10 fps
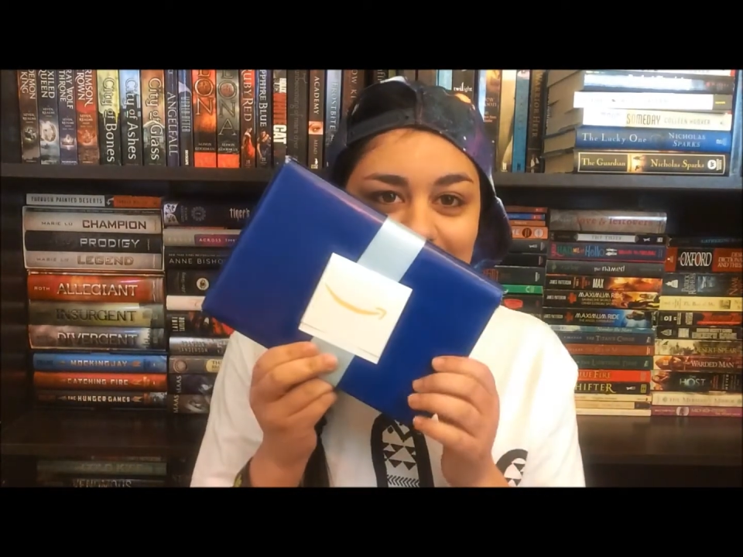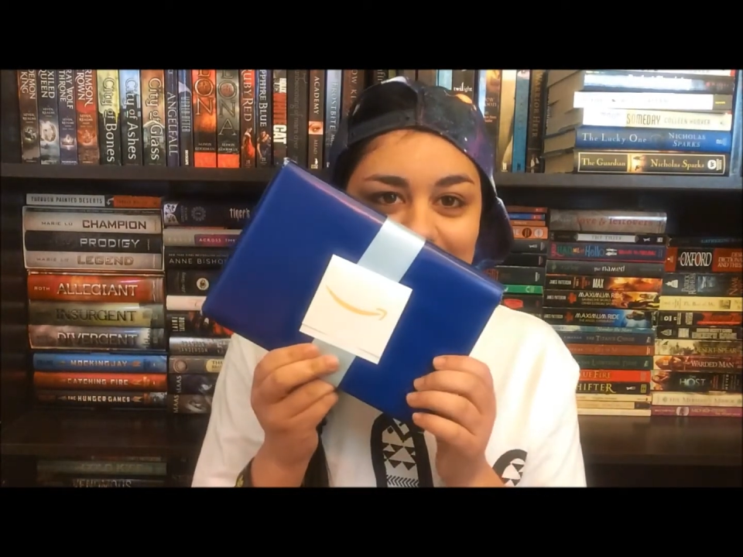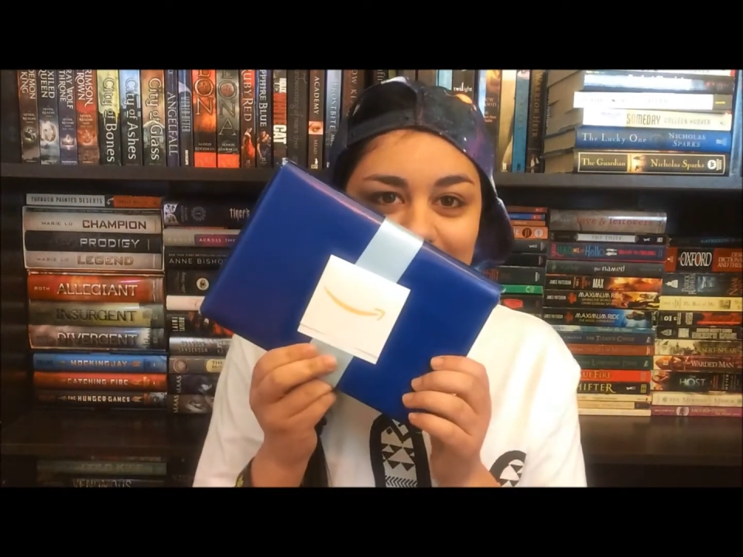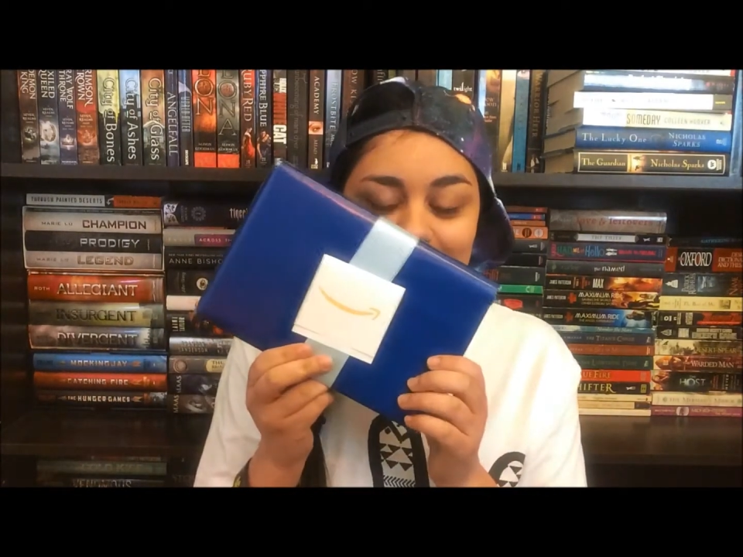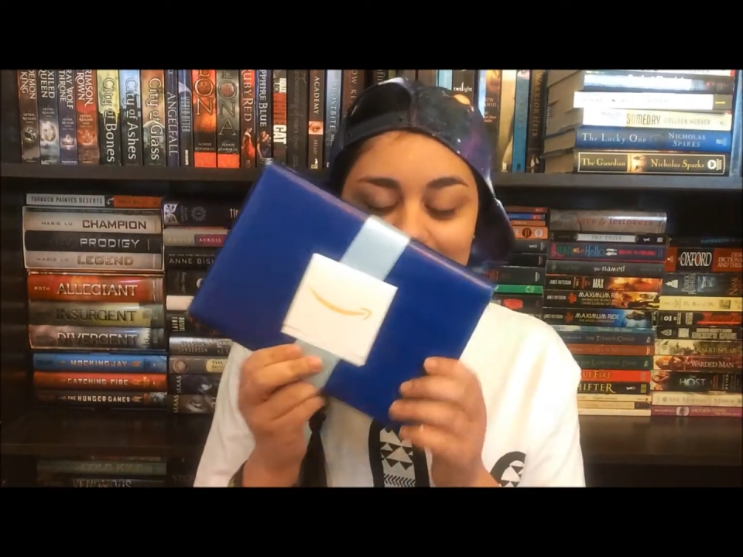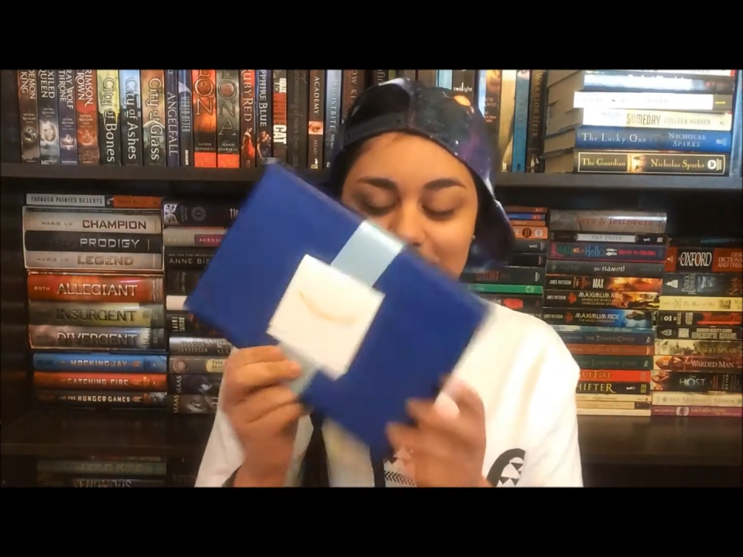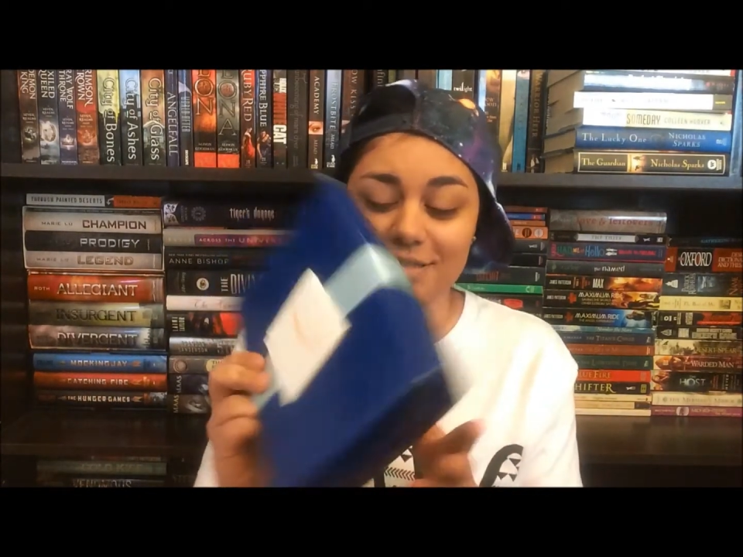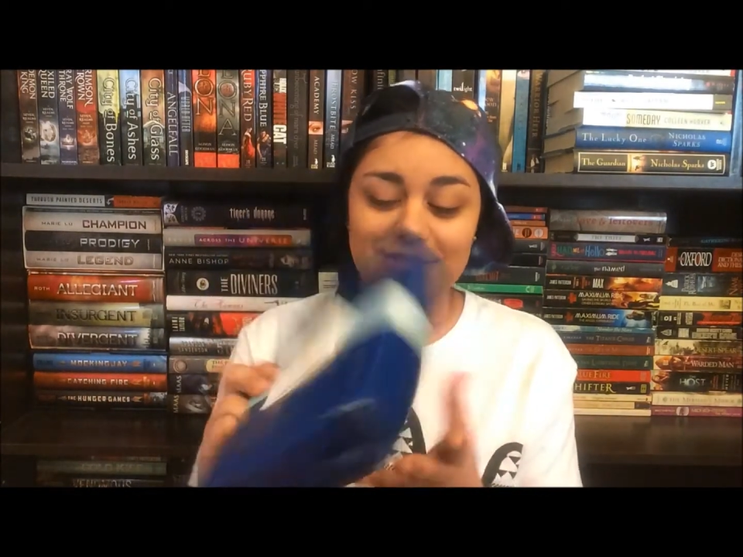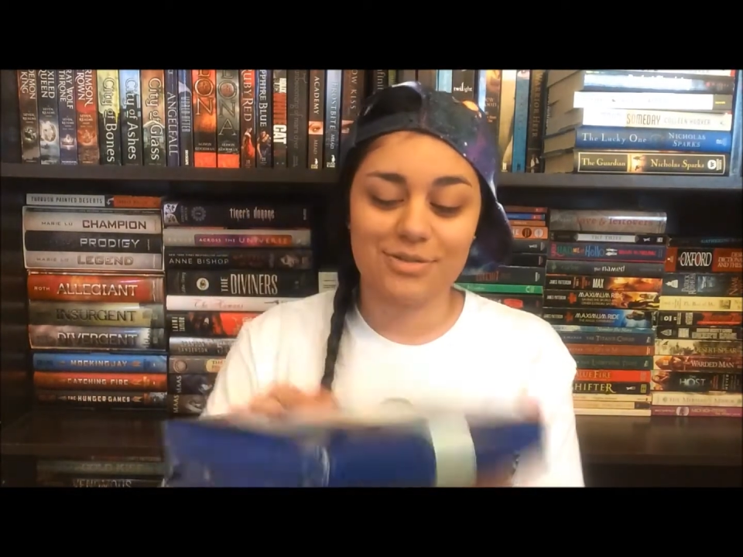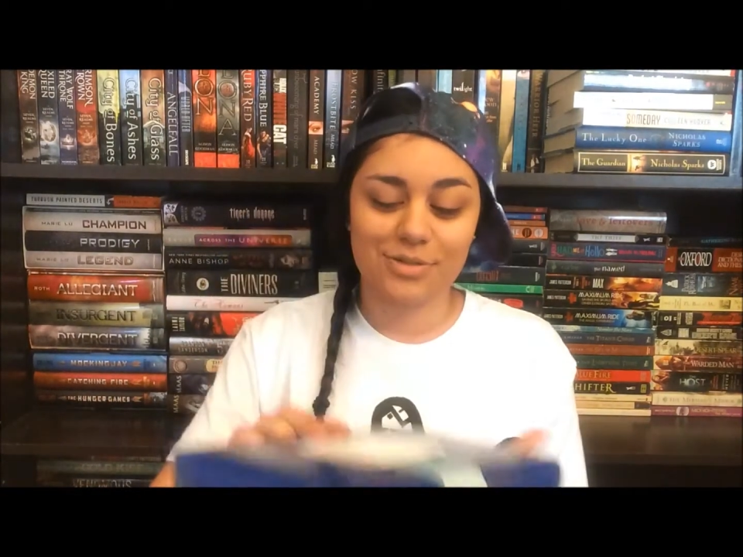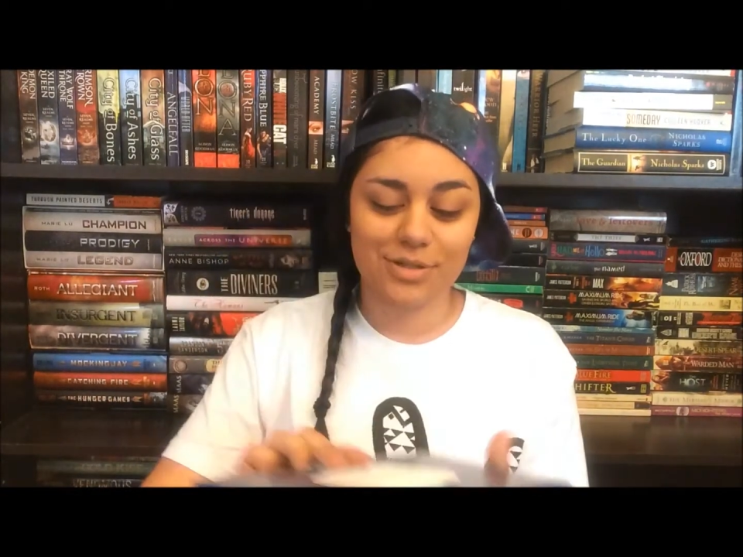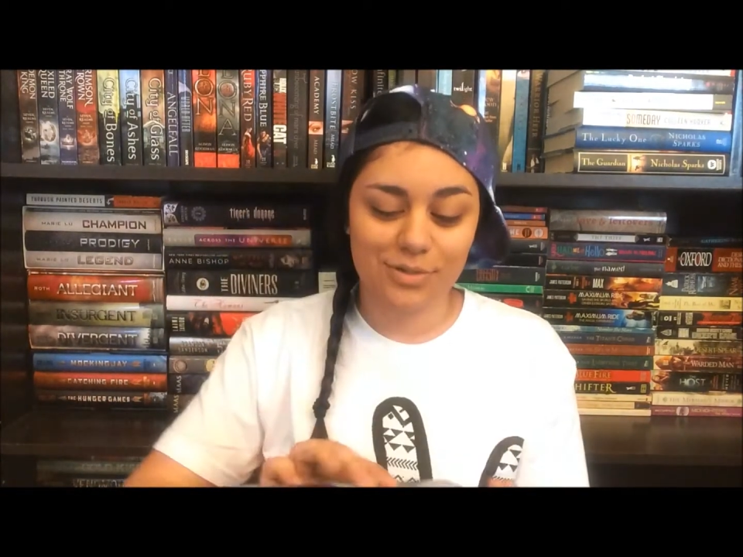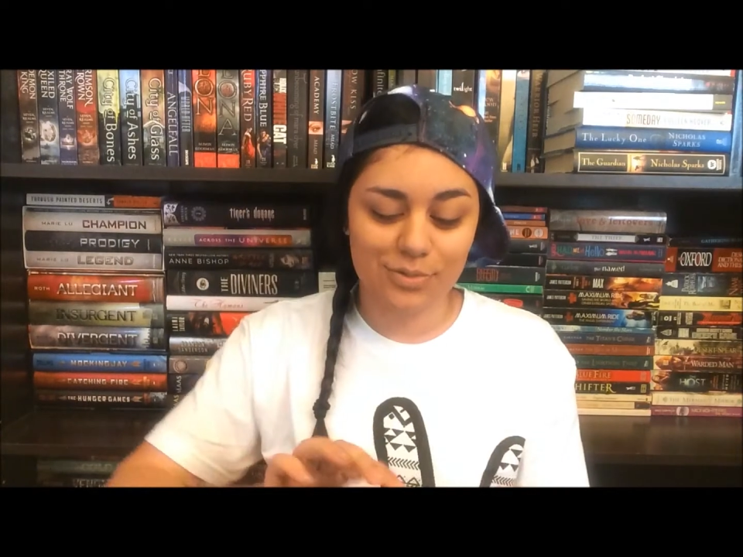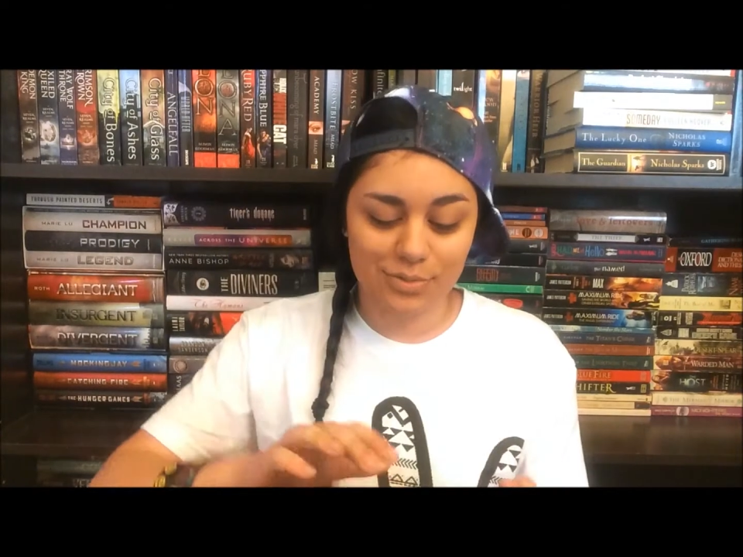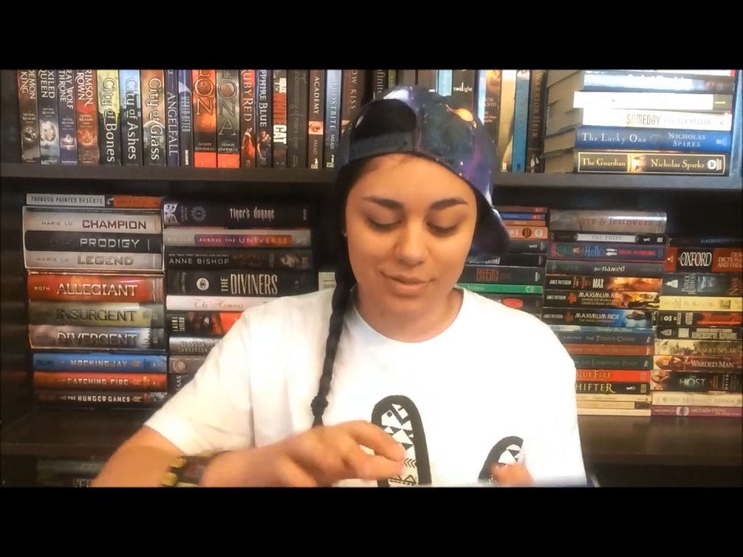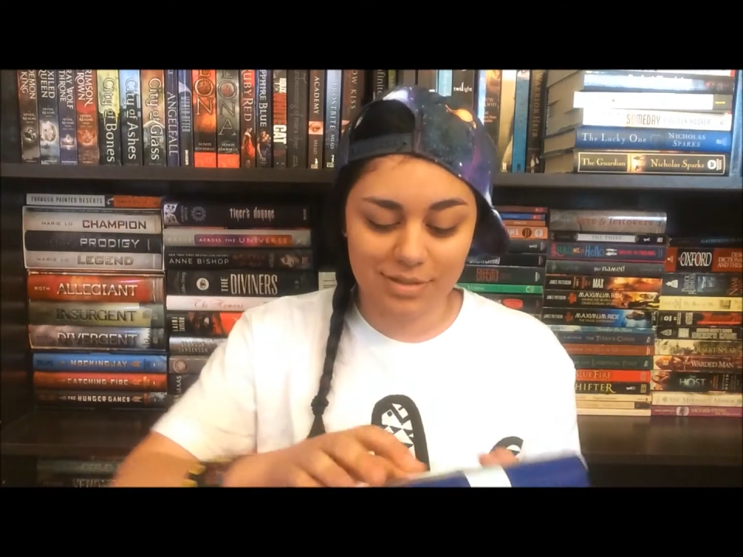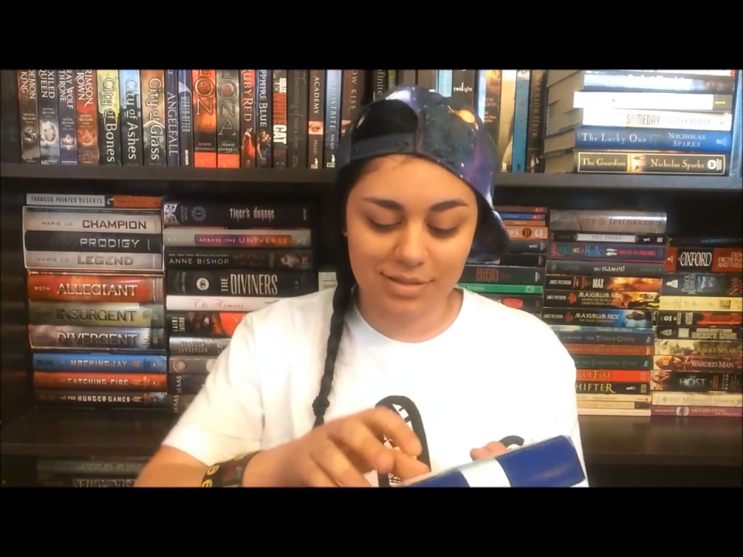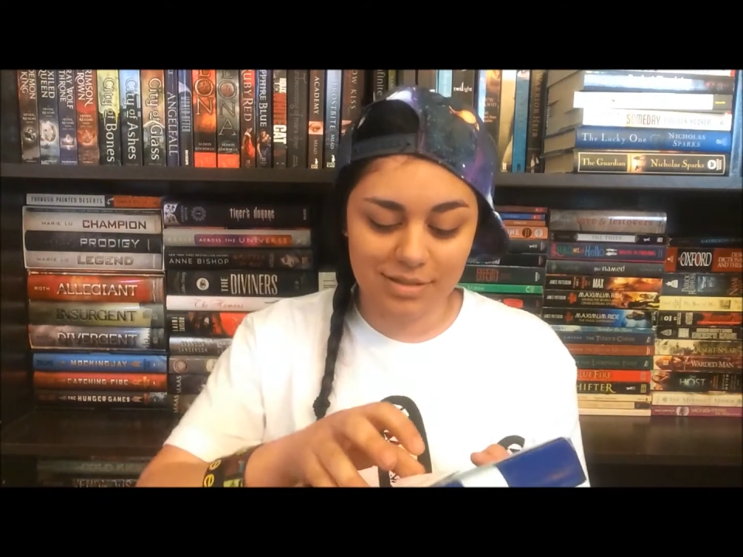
that was wrapped. That's so cute.